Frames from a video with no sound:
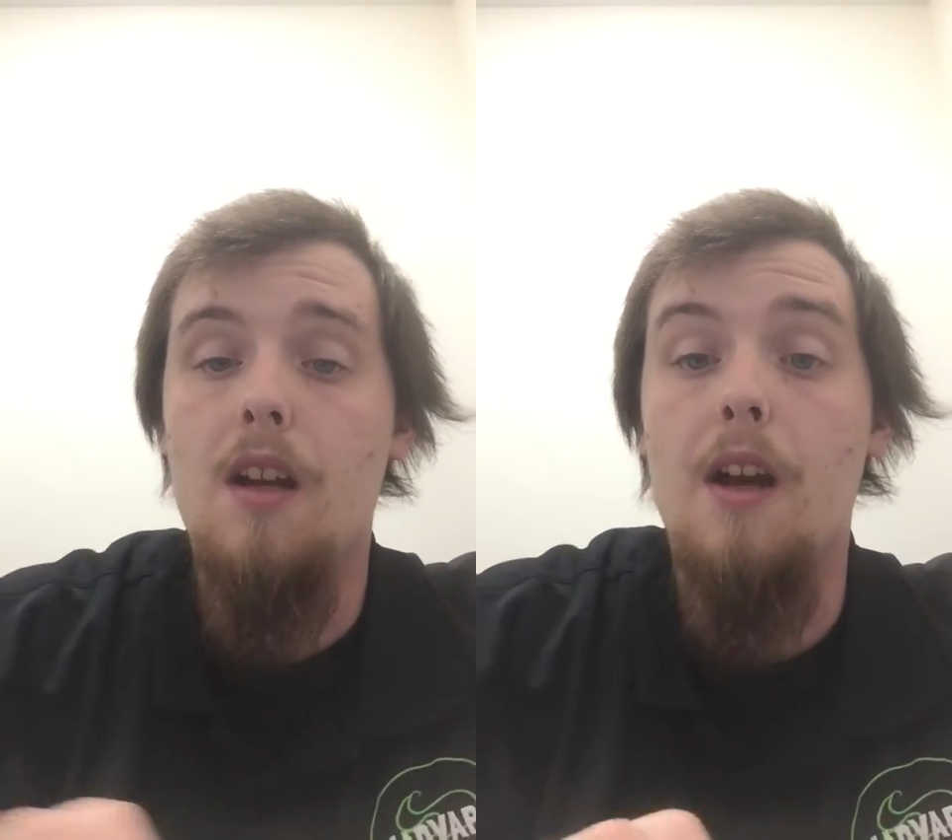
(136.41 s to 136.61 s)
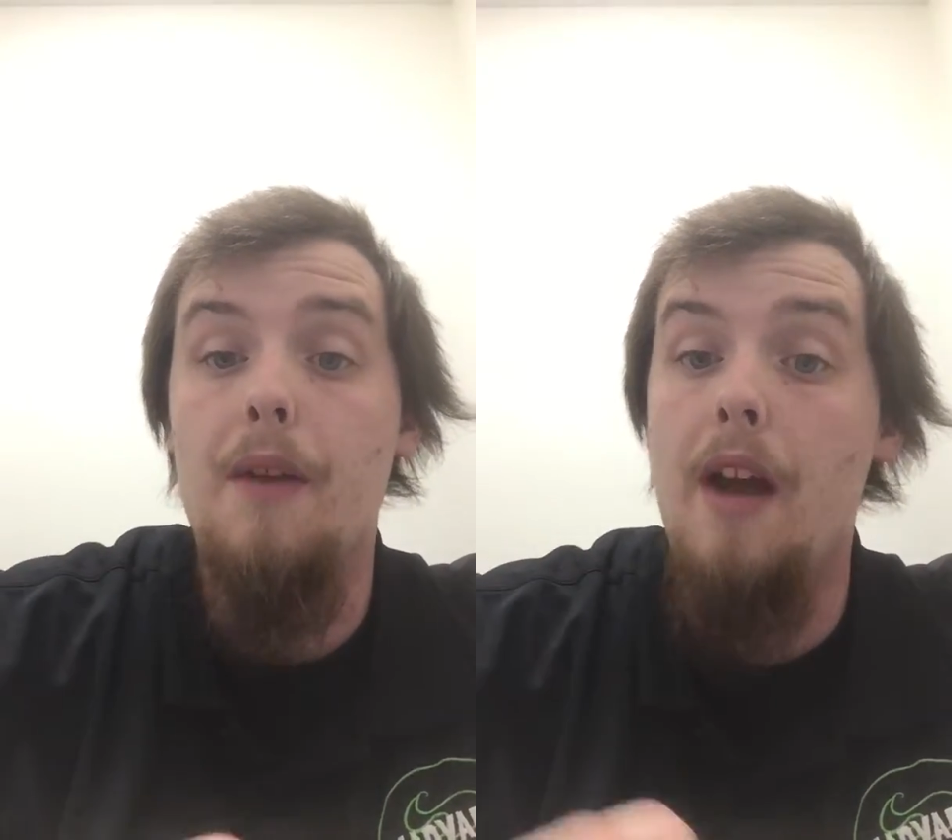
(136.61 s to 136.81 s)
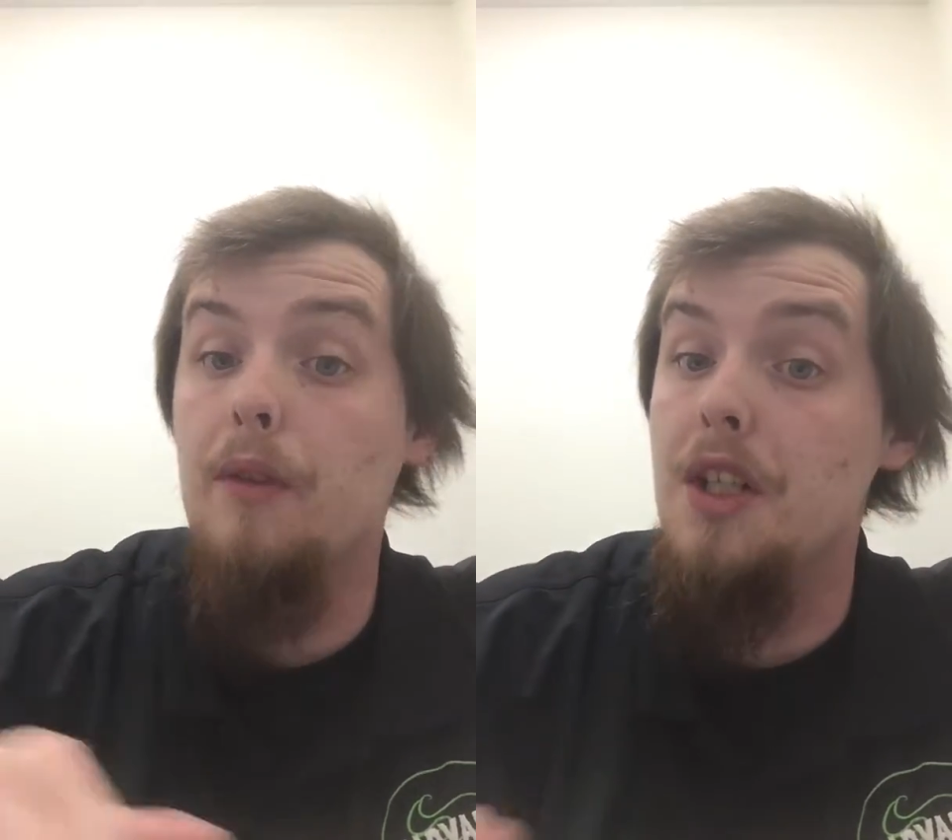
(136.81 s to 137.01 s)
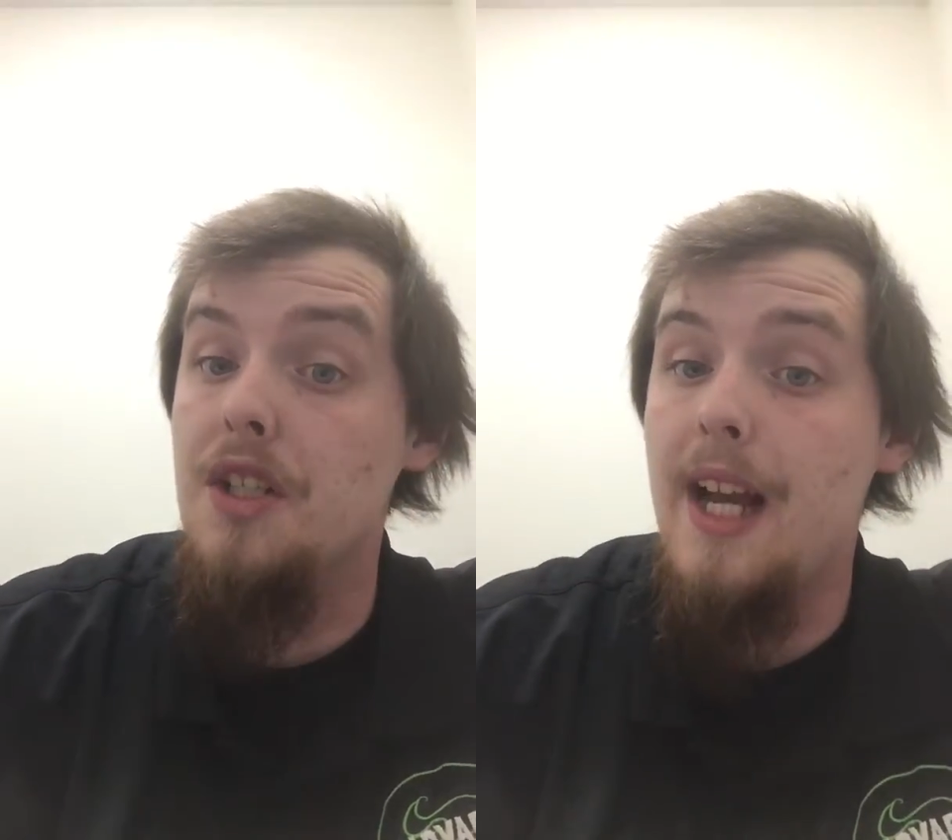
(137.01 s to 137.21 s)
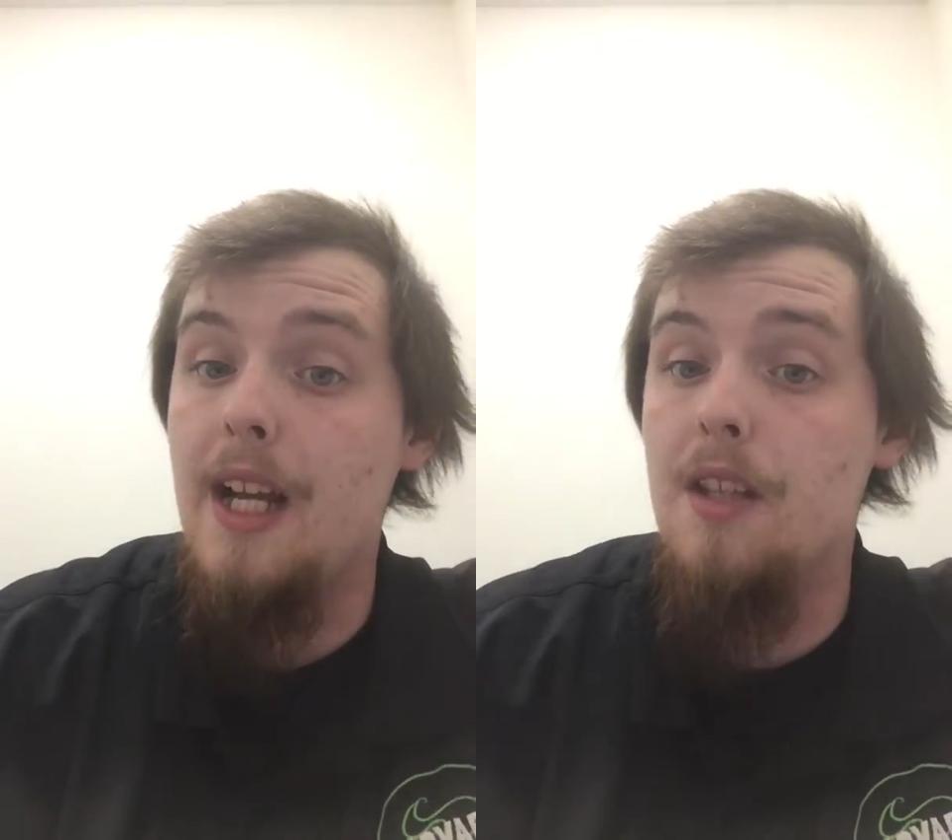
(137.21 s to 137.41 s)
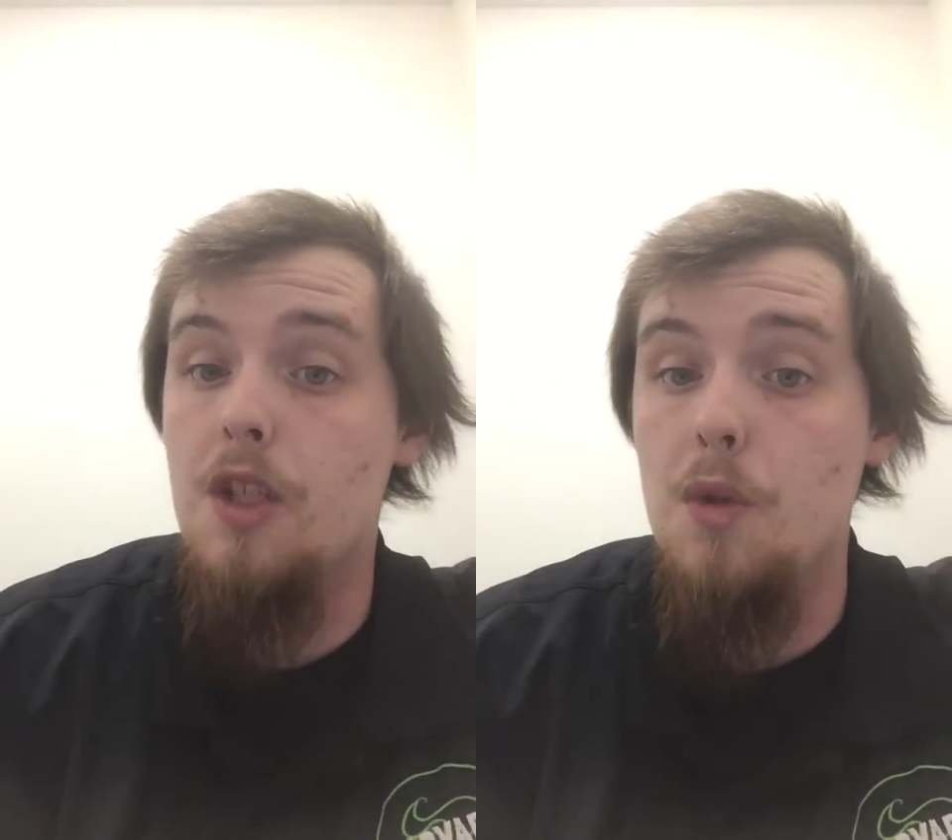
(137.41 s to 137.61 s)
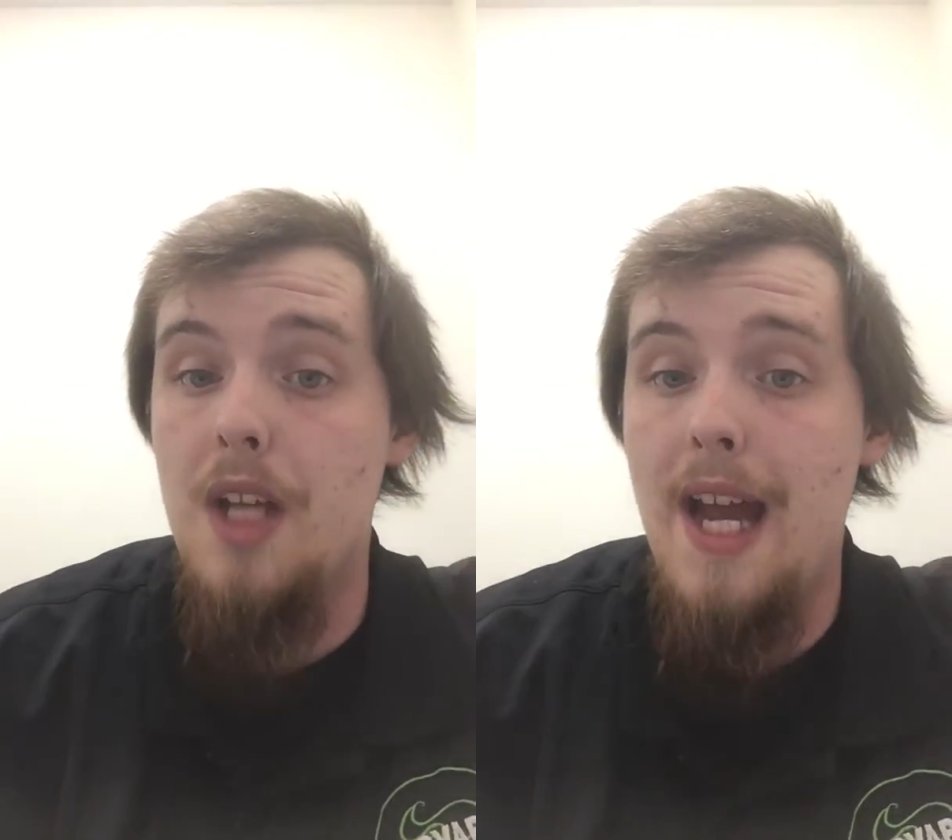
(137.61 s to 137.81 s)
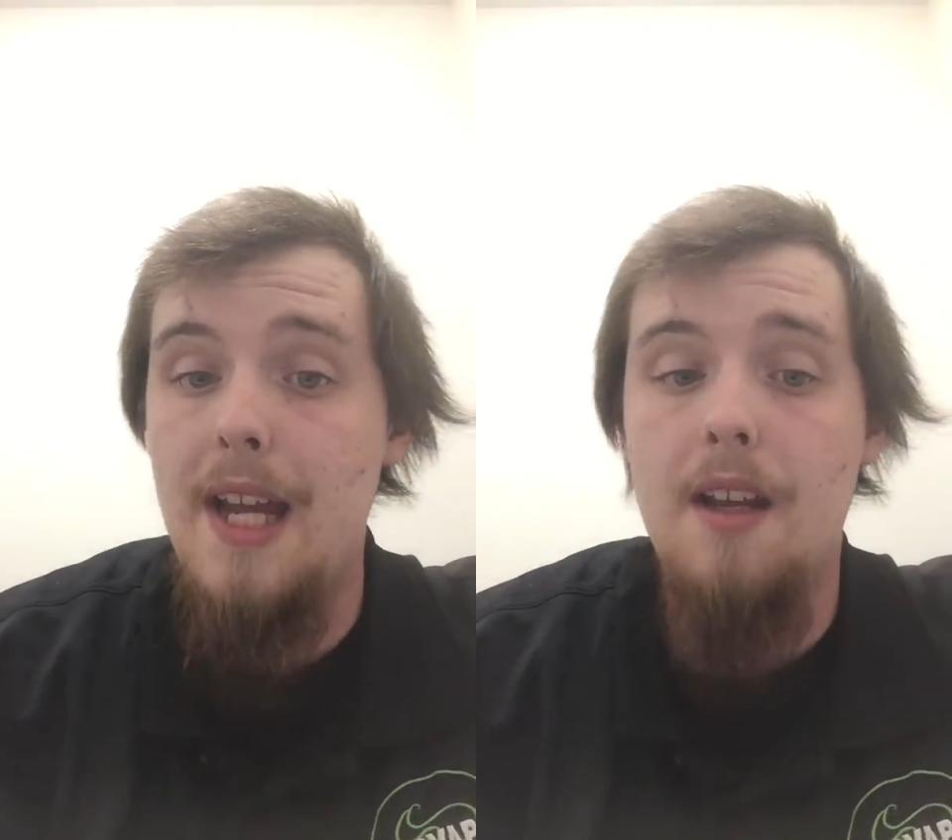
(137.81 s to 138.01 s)
of every second that you
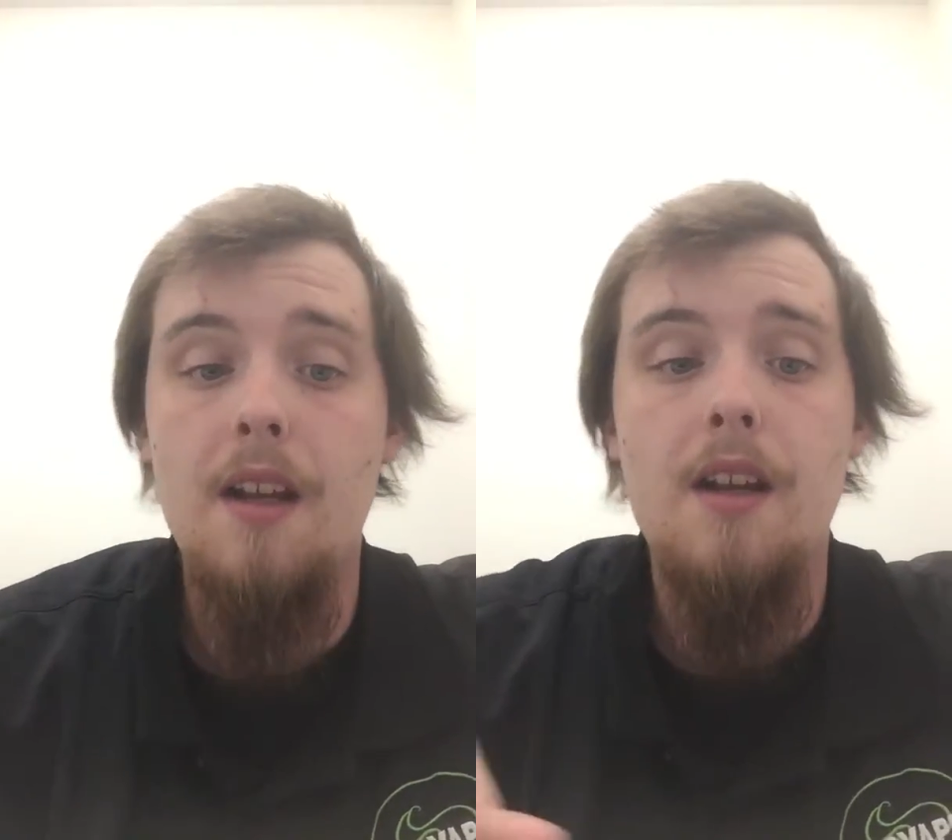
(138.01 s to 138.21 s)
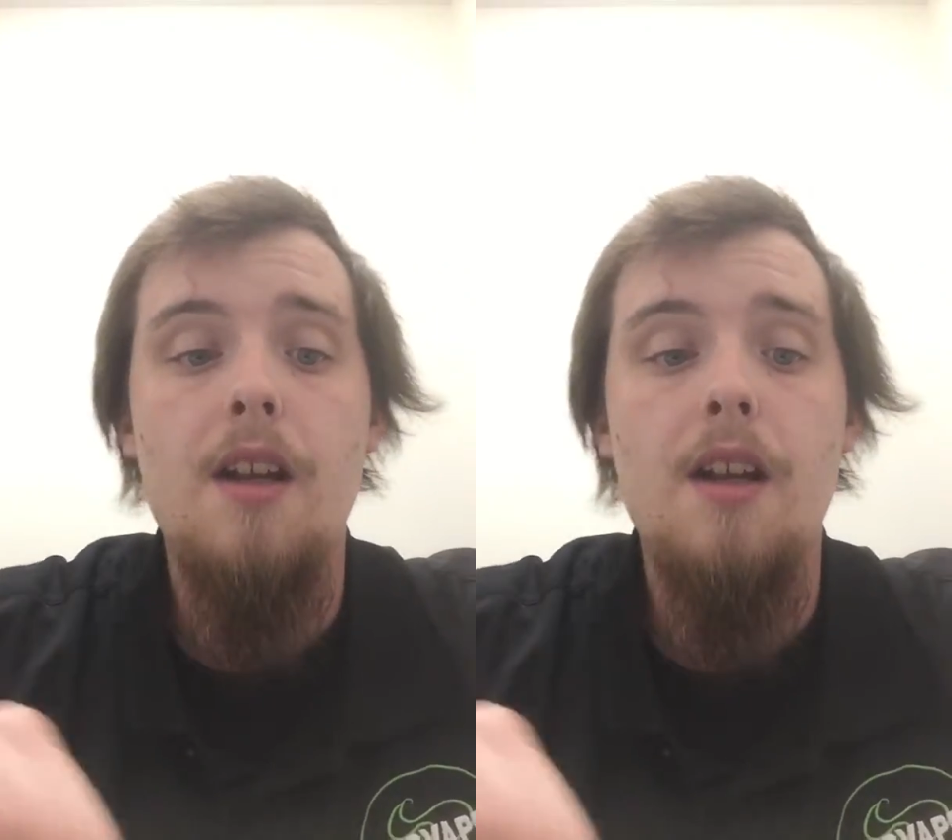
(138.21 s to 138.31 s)
take.